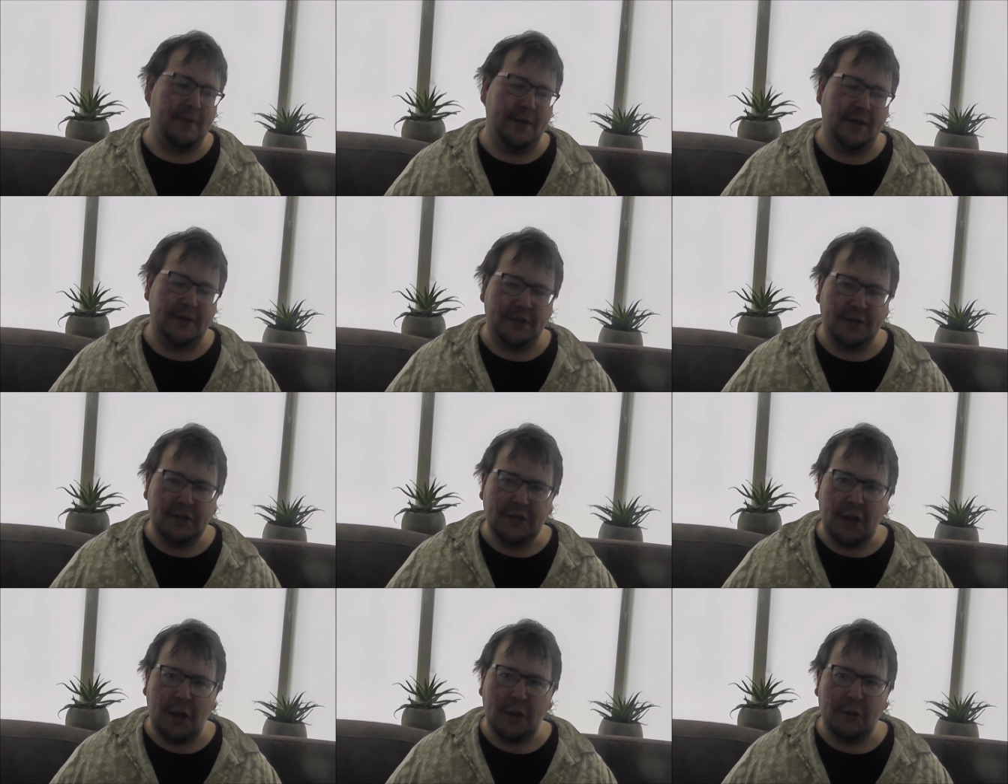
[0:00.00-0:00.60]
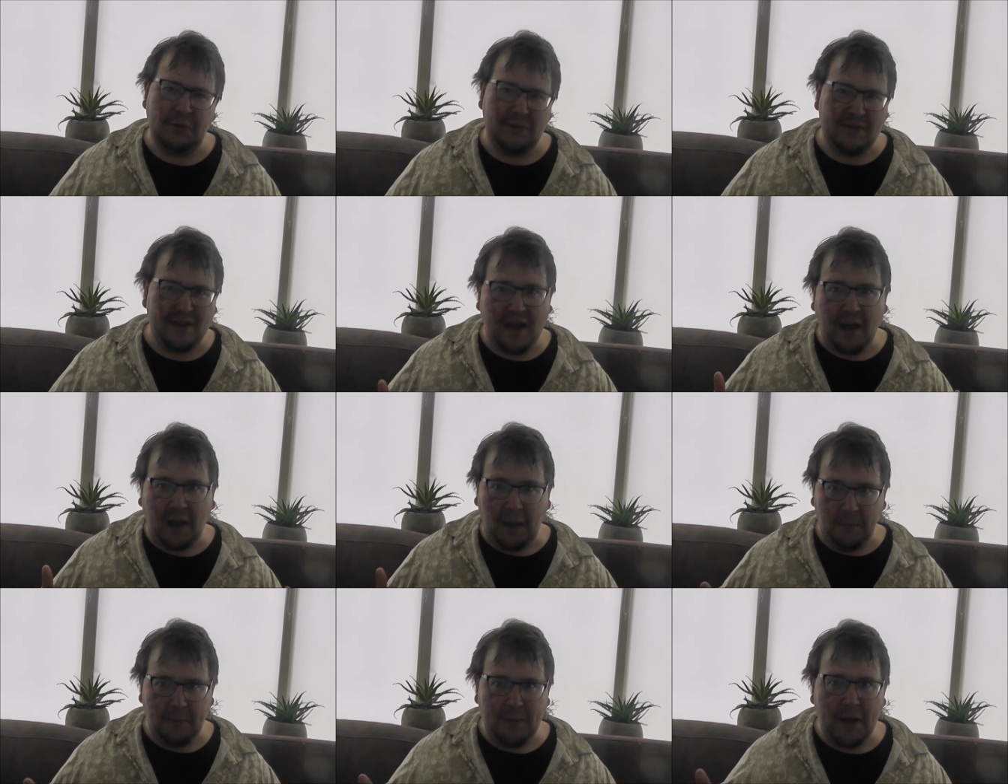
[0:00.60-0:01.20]
but you know,
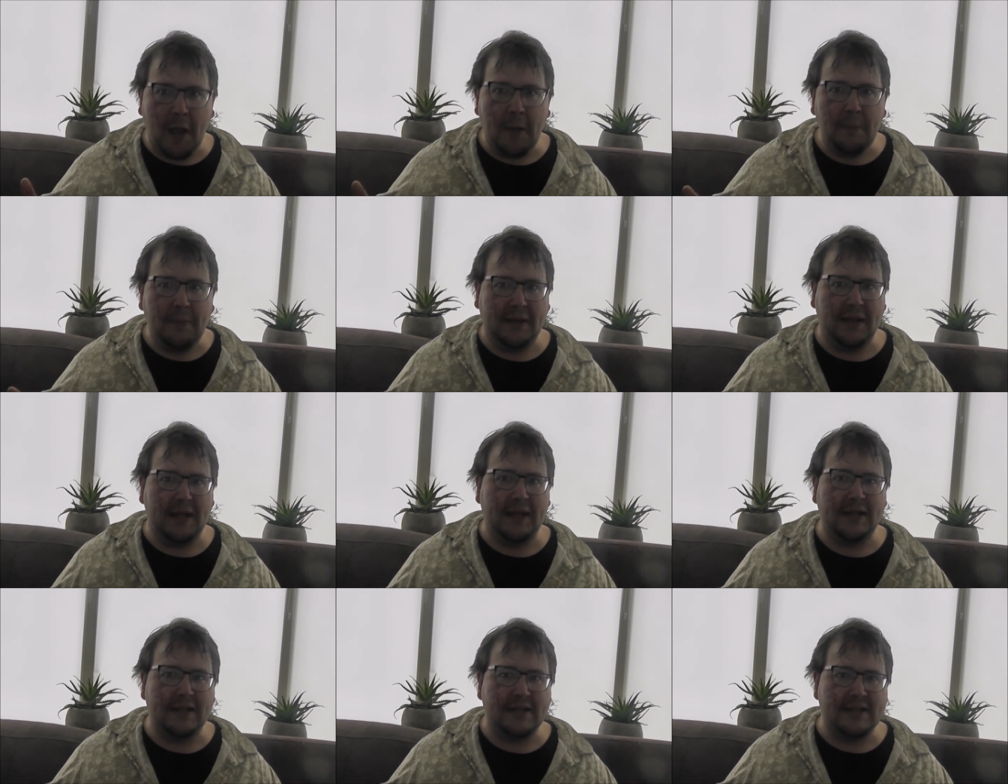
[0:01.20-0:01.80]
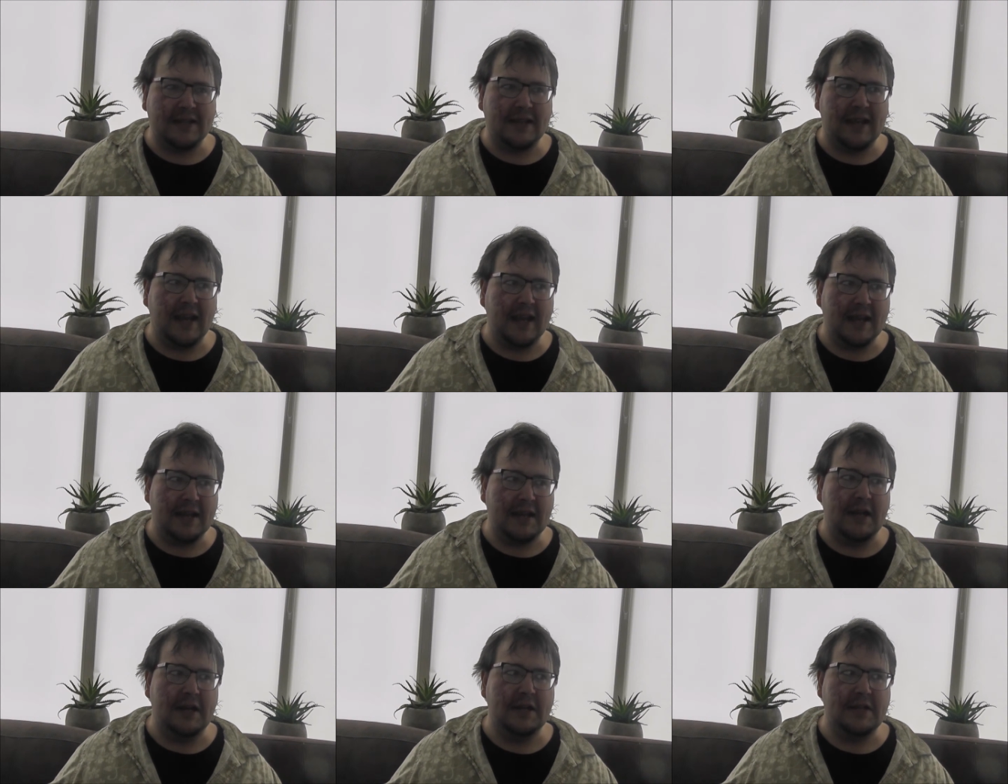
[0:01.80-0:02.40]
I'm now beginning to
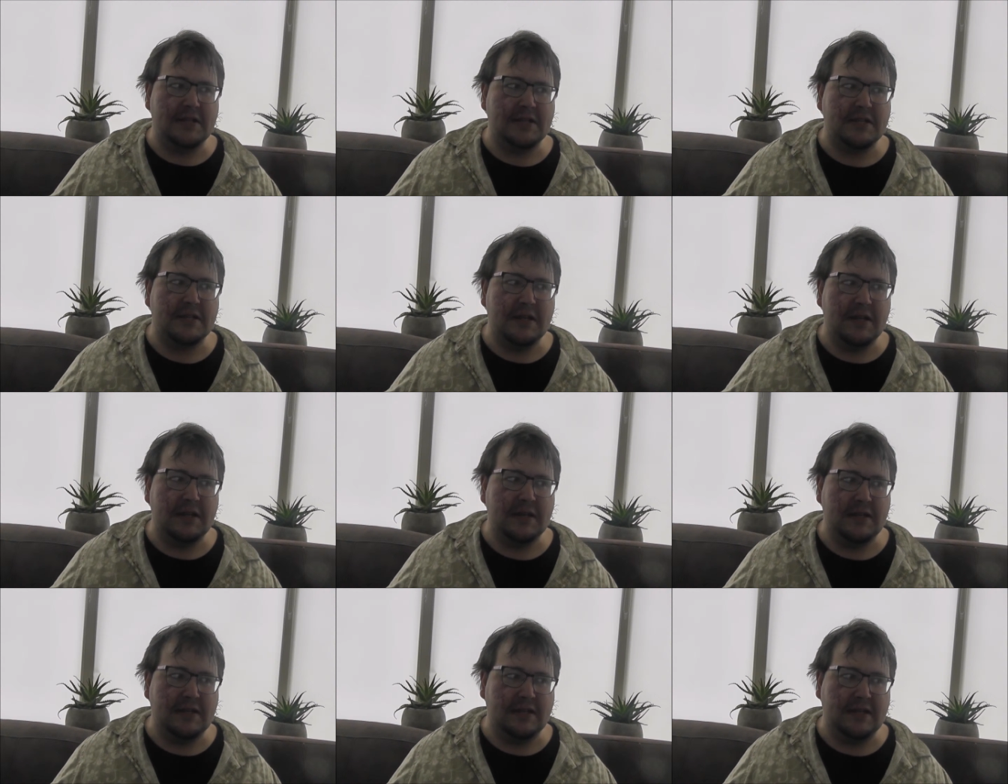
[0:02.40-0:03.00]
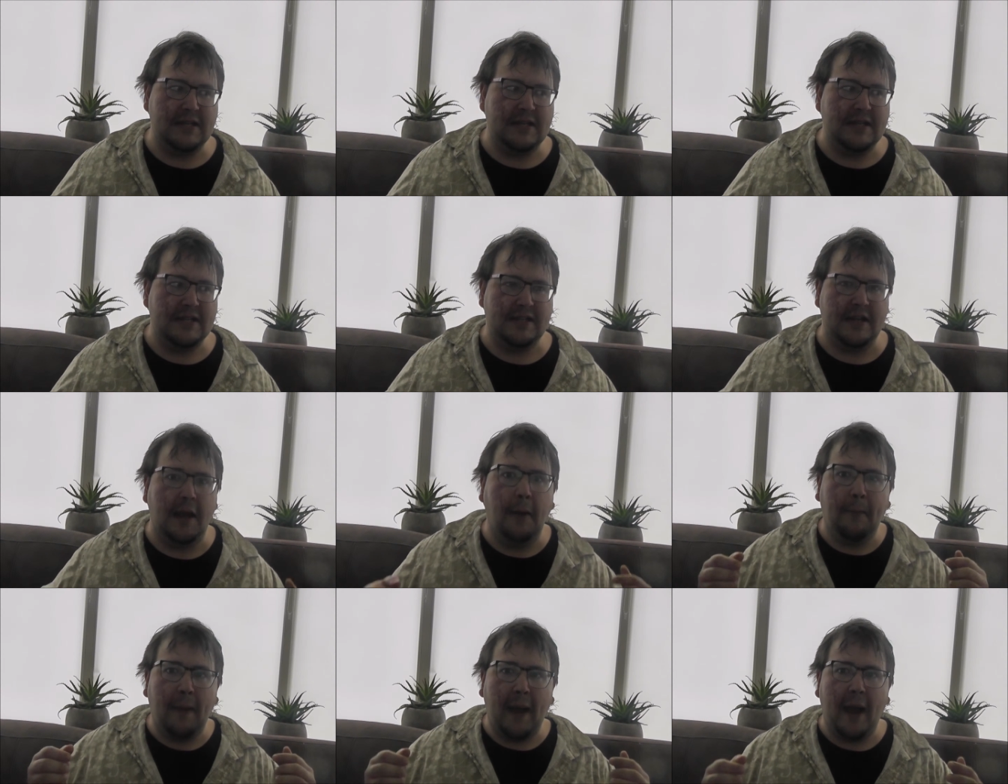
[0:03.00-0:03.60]
get
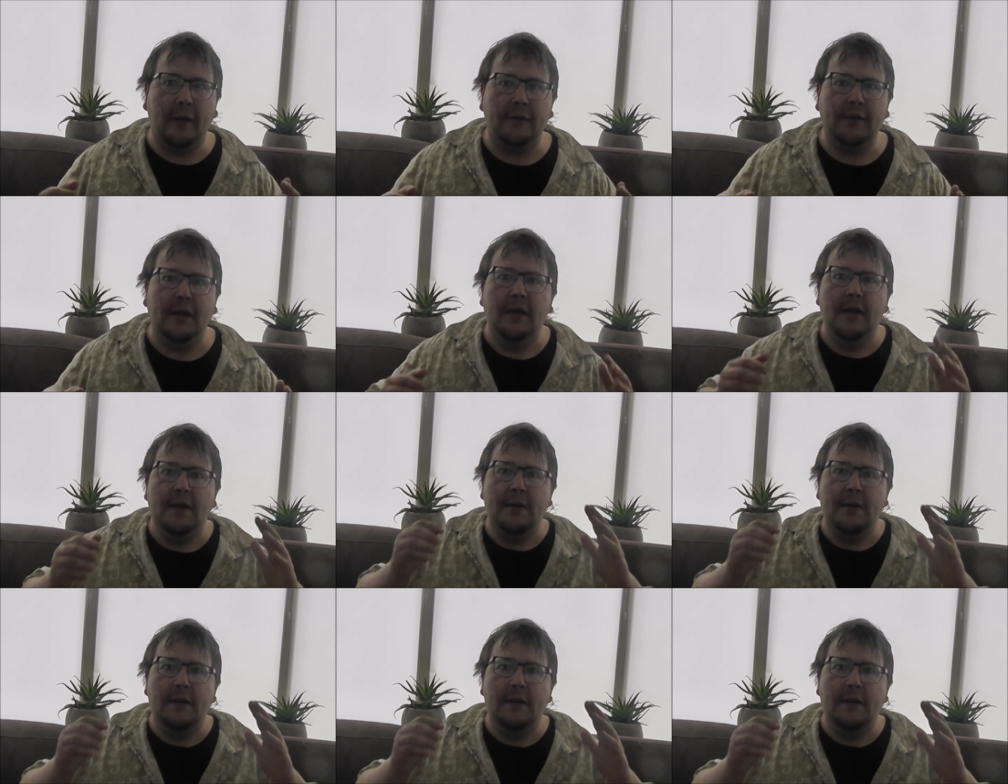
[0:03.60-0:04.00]
uncertainties about